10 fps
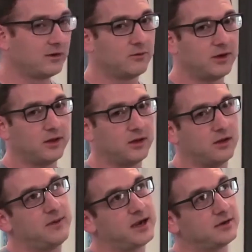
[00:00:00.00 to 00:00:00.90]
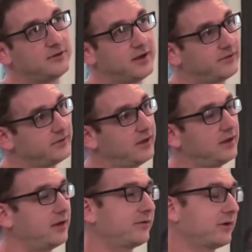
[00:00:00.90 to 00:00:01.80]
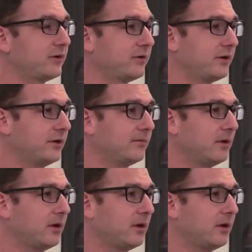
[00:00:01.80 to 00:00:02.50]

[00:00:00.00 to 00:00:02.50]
With, it, back in 2010, I started doing them